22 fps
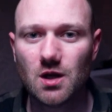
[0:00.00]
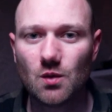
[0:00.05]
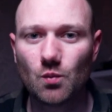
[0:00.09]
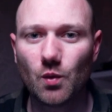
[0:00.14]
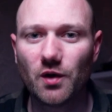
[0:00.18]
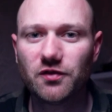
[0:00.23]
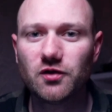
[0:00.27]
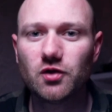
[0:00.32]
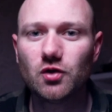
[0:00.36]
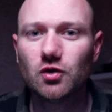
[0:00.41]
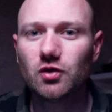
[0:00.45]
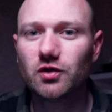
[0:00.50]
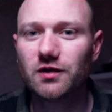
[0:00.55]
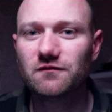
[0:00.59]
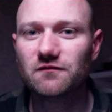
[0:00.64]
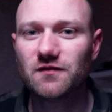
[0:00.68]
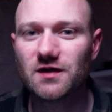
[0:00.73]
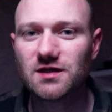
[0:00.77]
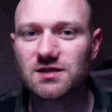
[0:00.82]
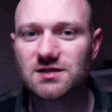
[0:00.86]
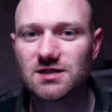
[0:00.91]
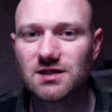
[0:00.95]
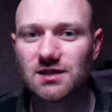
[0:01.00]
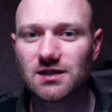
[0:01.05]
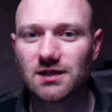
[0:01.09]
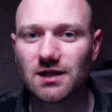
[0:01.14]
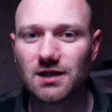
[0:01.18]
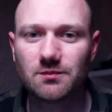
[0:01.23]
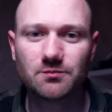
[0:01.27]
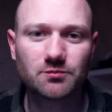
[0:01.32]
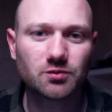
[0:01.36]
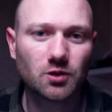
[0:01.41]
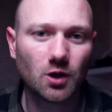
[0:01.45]
Whether you're investing
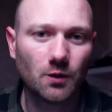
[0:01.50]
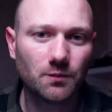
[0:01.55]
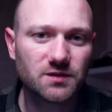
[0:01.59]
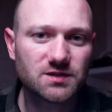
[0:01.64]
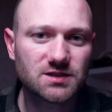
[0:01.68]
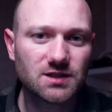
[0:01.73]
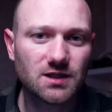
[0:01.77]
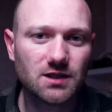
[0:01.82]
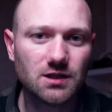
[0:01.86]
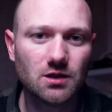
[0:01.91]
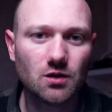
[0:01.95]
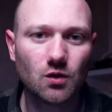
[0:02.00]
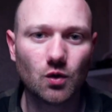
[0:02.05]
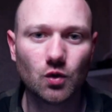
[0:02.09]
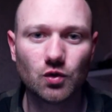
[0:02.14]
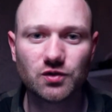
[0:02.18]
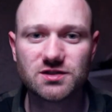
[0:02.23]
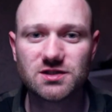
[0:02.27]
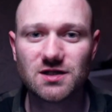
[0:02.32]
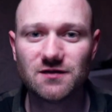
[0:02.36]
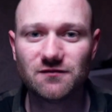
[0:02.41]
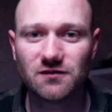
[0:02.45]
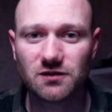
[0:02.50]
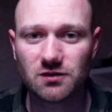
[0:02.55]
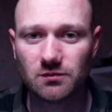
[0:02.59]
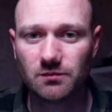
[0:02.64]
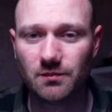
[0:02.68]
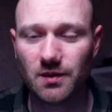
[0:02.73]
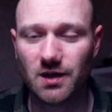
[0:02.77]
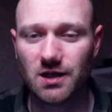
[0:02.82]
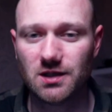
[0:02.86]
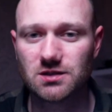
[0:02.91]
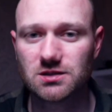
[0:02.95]
in property or
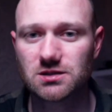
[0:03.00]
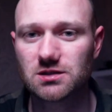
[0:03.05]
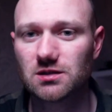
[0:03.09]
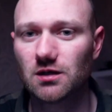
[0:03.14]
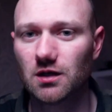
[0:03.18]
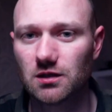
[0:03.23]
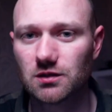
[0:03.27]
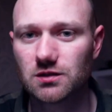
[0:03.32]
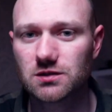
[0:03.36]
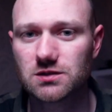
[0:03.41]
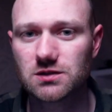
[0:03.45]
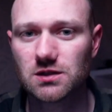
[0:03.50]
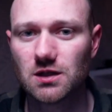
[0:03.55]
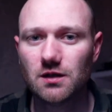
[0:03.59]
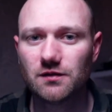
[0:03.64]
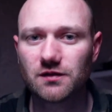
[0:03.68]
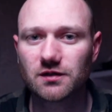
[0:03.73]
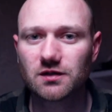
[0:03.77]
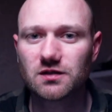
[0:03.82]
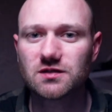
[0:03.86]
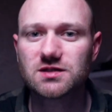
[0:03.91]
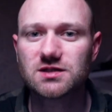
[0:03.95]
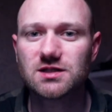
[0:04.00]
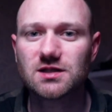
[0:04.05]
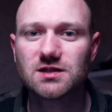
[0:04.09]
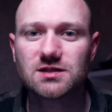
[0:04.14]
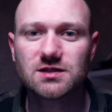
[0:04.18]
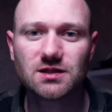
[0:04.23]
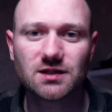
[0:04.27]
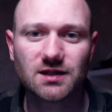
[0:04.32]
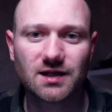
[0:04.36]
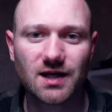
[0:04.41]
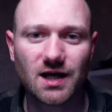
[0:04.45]
dividend-paying stocks, the
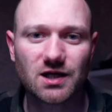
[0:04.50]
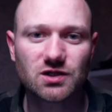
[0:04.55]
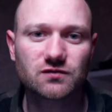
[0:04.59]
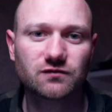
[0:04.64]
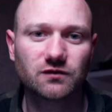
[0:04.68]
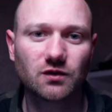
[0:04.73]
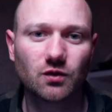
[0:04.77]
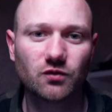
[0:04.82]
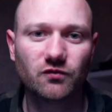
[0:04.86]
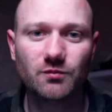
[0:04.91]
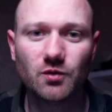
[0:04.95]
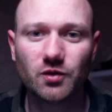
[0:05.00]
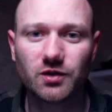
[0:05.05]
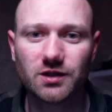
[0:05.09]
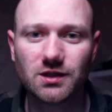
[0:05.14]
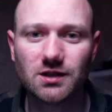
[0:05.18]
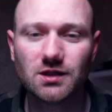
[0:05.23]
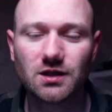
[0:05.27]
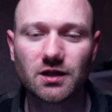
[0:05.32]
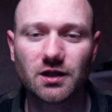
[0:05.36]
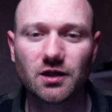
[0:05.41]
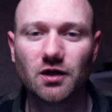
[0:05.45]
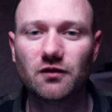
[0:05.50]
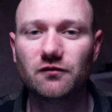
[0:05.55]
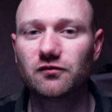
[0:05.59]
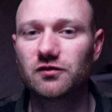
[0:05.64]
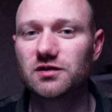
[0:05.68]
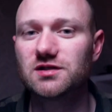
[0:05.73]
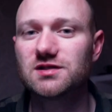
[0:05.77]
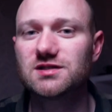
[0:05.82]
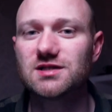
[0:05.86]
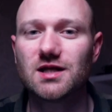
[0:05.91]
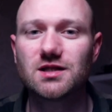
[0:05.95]
consistent cash flow of money can
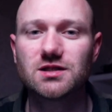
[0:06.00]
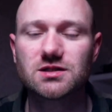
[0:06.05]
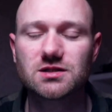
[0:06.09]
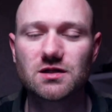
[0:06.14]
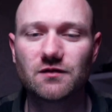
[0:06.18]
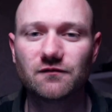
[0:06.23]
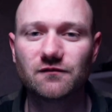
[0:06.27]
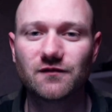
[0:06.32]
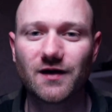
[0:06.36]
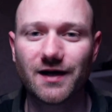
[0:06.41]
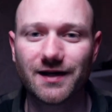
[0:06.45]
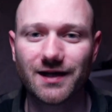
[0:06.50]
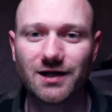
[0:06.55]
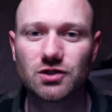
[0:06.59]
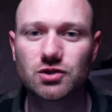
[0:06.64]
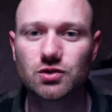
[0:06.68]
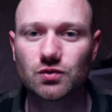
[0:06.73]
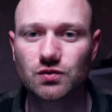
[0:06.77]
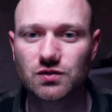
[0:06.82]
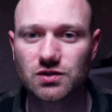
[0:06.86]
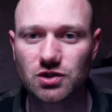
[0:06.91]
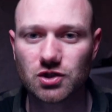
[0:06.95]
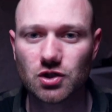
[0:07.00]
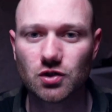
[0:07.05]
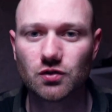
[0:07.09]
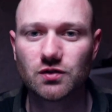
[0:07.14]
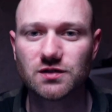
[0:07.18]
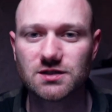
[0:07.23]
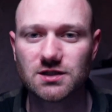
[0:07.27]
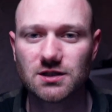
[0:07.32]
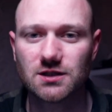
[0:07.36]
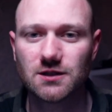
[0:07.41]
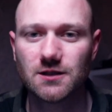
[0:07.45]
offer a sense of financial
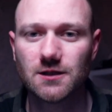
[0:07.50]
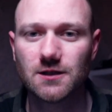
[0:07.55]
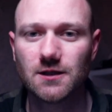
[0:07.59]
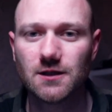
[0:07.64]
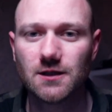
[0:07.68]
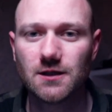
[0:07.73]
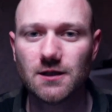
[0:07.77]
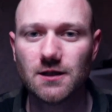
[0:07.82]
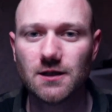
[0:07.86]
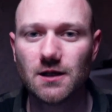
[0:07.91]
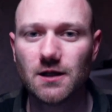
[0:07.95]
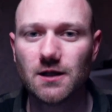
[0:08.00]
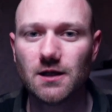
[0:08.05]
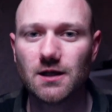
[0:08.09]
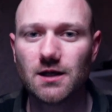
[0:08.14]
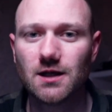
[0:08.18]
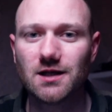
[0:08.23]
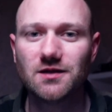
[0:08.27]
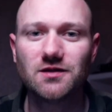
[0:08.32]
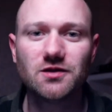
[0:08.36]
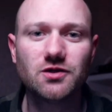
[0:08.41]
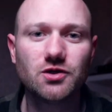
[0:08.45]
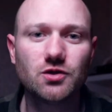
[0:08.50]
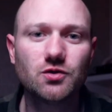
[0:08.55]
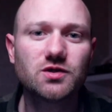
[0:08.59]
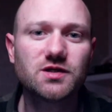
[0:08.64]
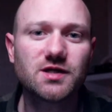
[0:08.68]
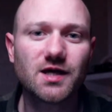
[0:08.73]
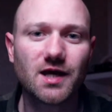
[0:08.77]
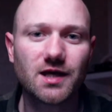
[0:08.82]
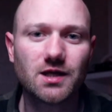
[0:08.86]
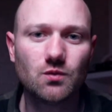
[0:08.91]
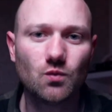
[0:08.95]
security. In the
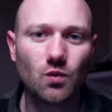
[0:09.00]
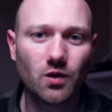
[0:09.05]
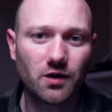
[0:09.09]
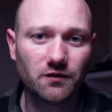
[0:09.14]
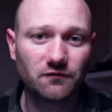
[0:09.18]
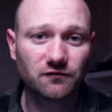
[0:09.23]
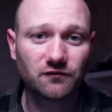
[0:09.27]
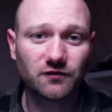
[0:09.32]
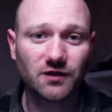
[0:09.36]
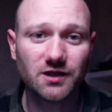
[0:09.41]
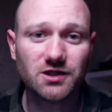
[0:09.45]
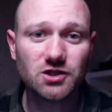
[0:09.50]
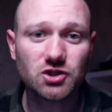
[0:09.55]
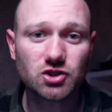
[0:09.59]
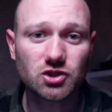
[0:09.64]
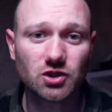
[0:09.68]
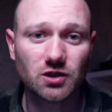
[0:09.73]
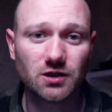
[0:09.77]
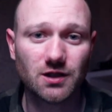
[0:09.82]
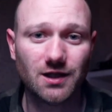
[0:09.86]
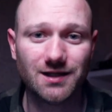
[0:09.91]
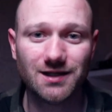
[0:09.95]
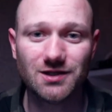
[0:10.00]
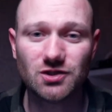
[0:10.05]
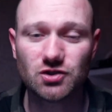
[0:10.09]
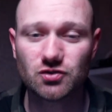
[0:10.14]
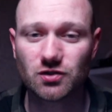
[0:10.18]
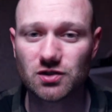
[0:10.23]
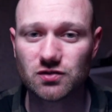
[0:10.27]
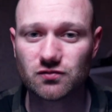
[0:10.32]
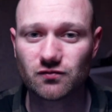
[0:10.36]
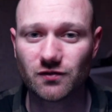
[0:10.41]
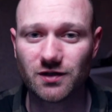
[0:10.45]
UK, where inflation and
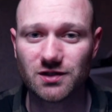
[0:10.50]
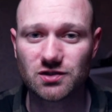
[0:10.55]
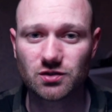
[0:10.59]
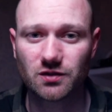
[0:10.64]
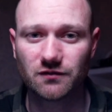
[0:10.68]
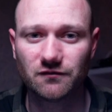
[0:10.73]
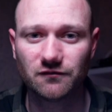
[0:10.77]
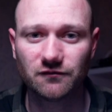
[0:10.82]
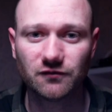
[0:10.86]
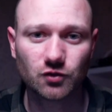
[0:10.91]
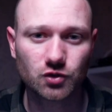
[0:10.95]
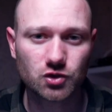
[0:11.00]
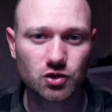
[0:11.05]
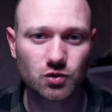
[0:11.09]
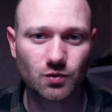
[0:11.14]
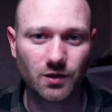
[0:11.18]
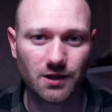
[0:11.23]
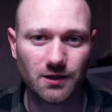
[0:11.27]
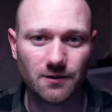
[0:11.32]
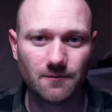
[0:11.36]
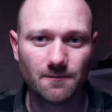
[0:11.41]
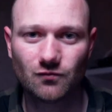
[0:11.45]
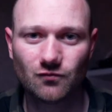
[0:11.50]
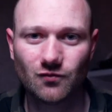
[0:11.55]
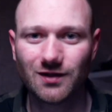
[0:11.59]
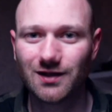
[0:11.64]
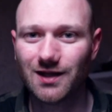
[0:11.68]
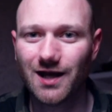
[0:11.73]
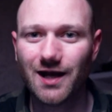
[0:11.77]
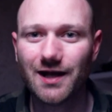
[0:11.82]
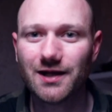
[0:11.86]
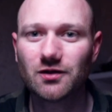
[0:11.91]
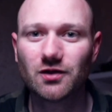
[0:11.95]
interest rates can fluctuate,
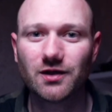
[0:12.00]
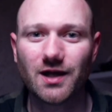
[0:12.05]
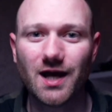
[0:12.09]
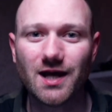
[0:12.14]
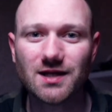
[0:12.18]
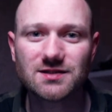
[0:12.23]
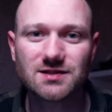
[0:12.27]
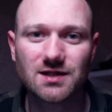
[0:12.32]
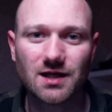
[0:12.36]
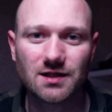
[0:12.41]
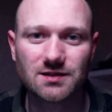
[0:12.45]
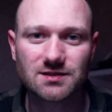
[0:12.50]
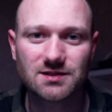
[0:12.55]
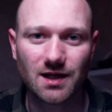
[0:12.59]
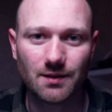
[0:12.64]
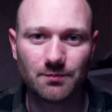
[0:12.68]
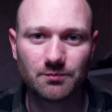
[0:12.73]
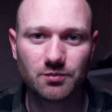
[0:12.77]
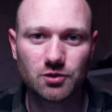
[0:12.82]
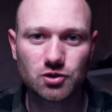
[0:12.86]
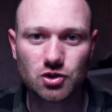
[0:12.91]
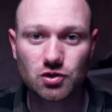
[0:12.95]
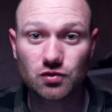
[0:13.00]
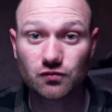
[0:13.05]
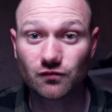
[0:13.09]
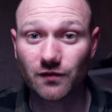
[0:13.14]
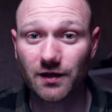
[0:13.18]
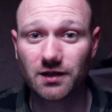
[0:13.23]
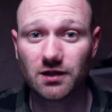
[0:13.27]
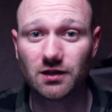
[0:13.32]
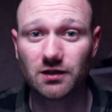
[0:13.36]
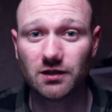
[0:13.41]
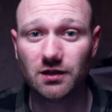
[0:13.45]
relying on assets that produce
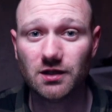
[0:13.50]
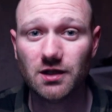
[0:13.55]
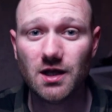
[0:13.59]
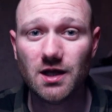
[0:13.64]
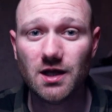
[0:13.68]
regular